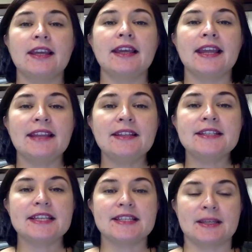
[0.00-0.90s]
In the
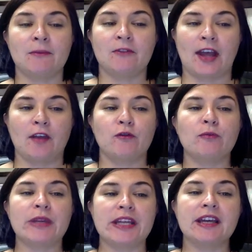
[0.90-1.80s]
DSM-5,
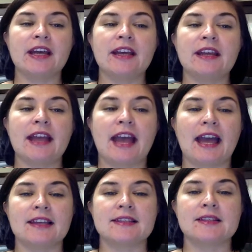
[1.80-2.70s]
pica
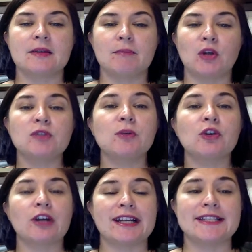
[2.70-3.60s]
has multiple
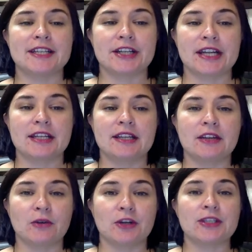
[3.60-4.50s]
criteria in
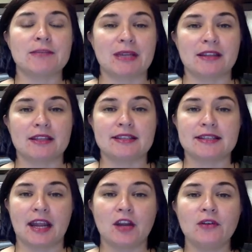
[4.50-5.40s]
order to meet this
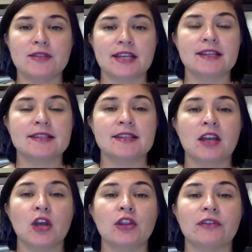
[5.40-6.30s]
diagnosis.
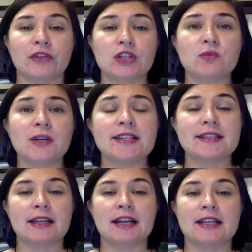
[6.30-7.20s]
The first one is
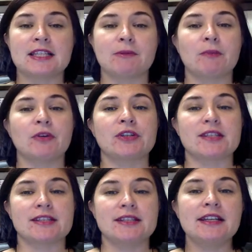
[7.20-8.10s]
that it has to be
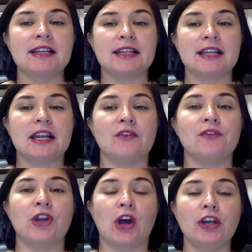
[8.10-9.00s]
persistent eating of
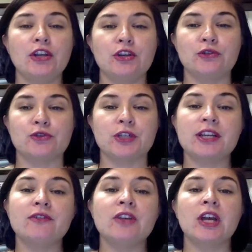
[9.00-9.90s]

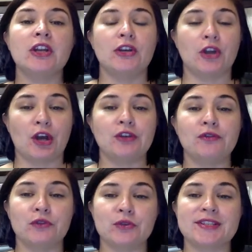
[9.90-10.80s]
non-nutritive,
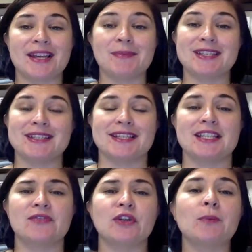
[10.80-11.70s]
non-food
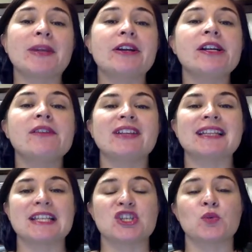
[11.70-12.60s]
substances for a period of at
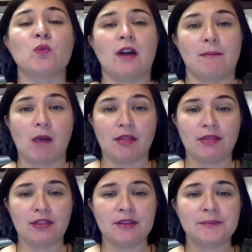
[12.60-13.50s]
least 1 month.